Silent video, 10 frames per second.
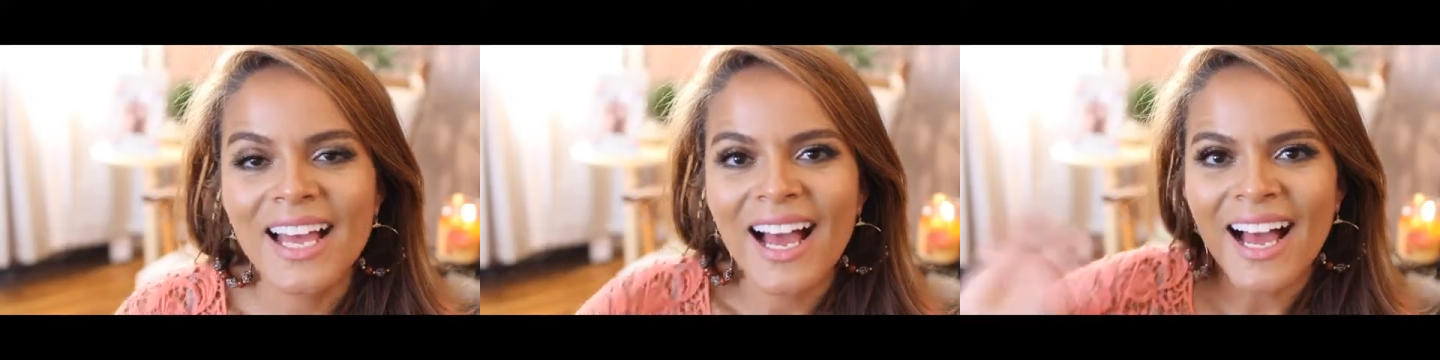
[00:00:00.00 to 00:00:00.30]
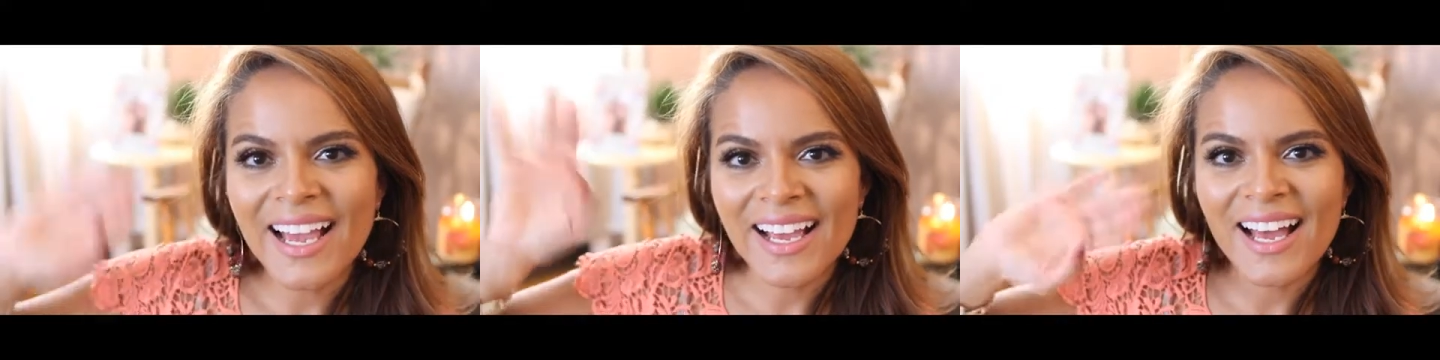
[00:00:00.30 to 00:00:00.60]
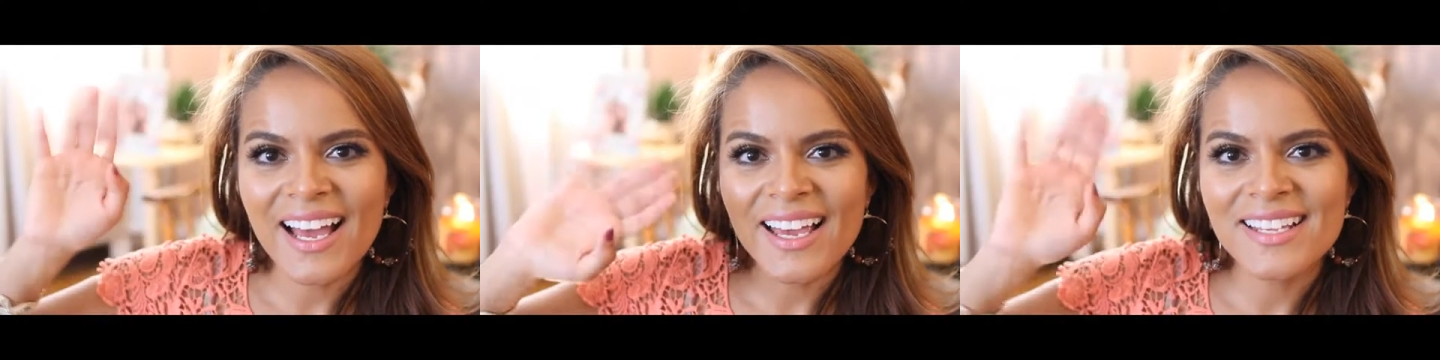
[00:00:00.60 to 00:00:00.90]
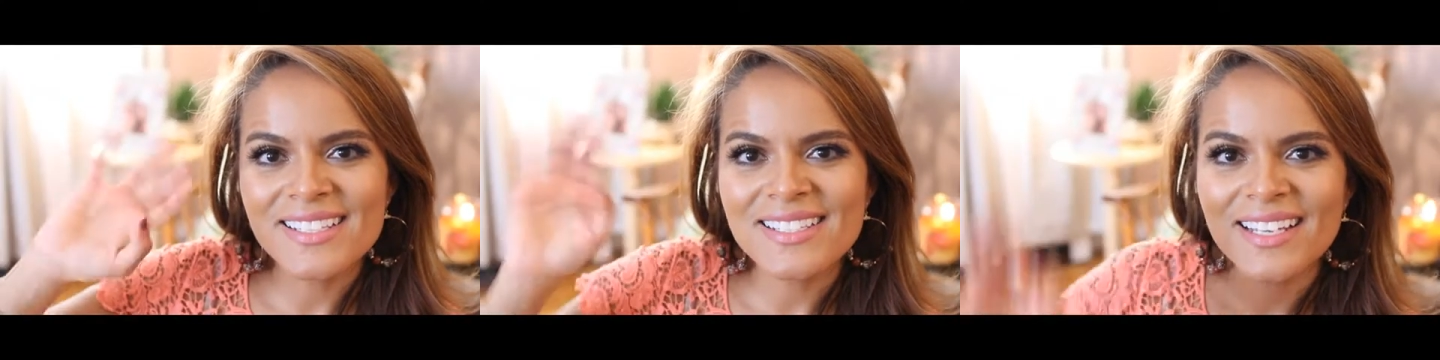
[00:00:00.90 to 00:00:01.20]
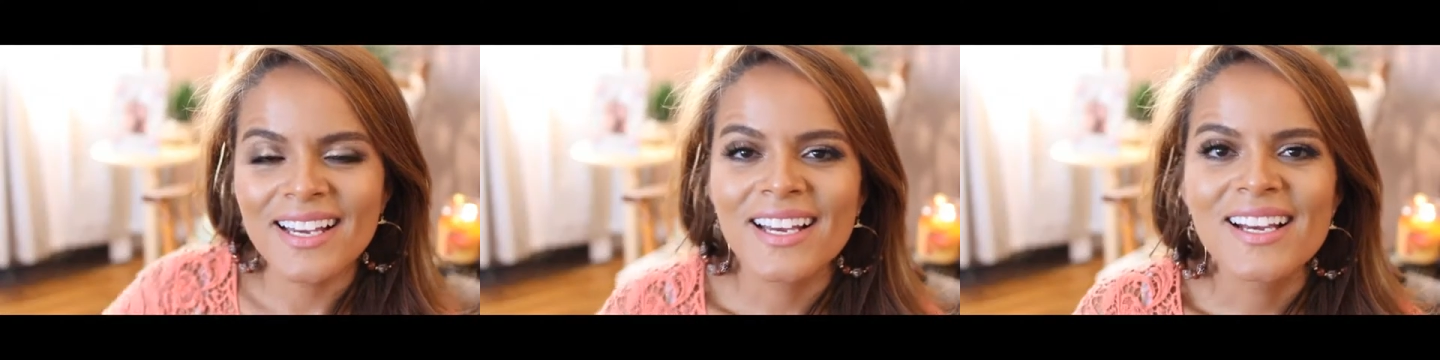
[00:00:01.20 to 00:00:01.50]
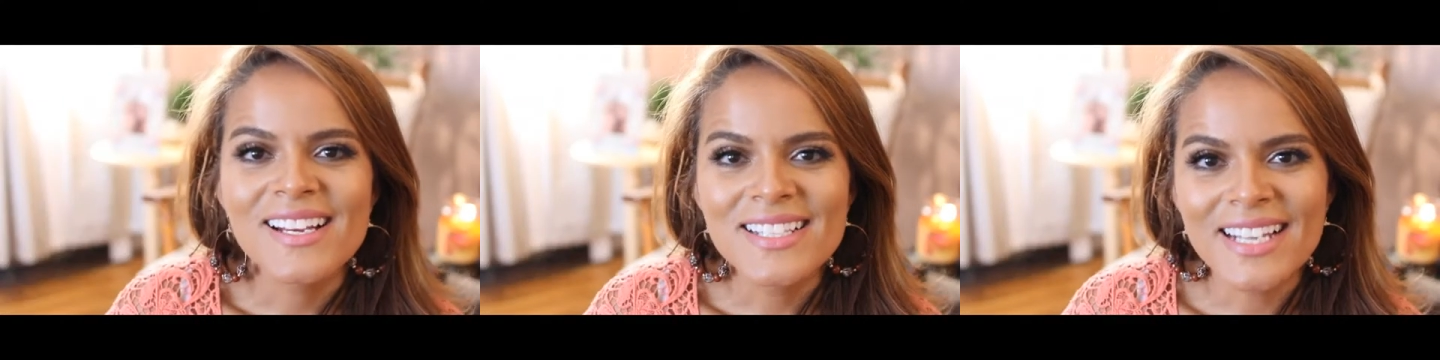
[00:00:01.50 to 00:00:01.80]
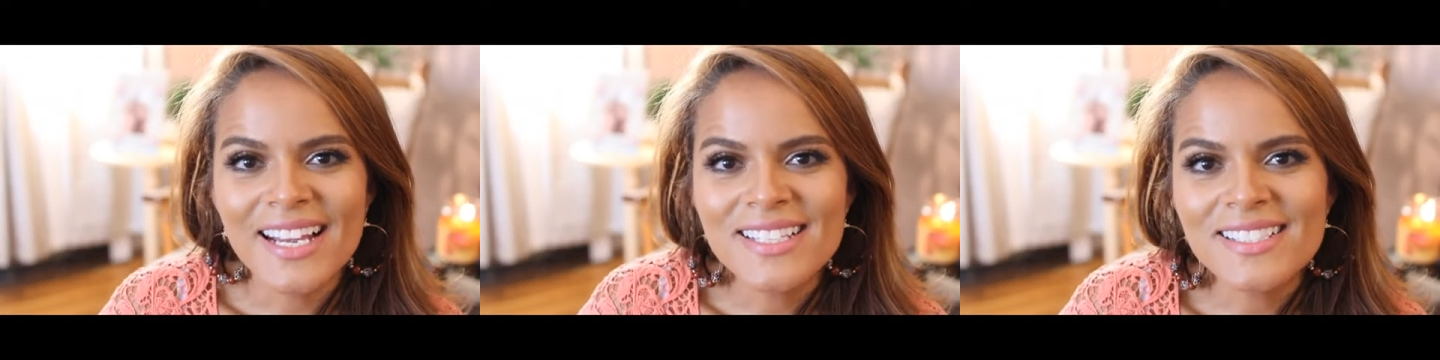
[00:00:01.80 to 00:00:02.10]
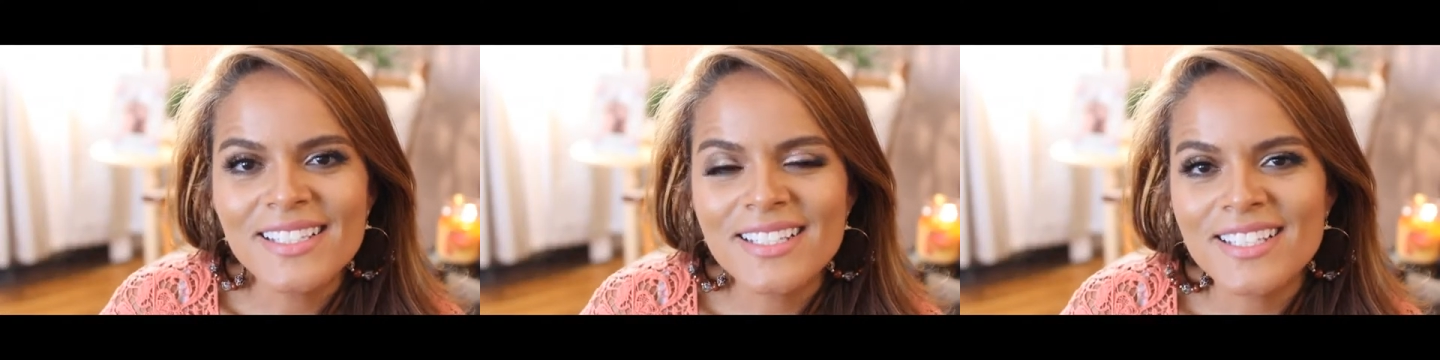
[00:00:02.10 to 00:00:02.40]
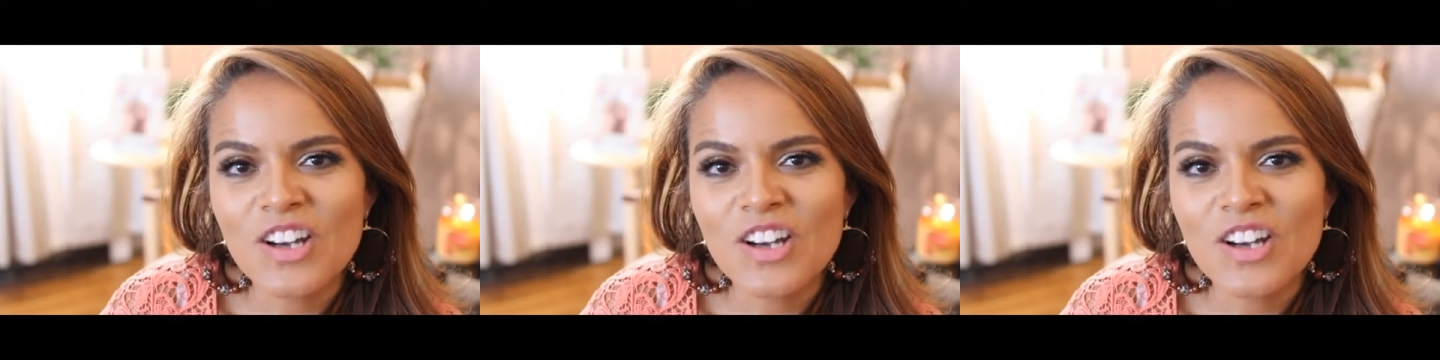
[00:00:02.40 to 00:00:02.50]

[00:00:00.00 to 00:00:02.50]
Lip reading: Hi guys! Today's look is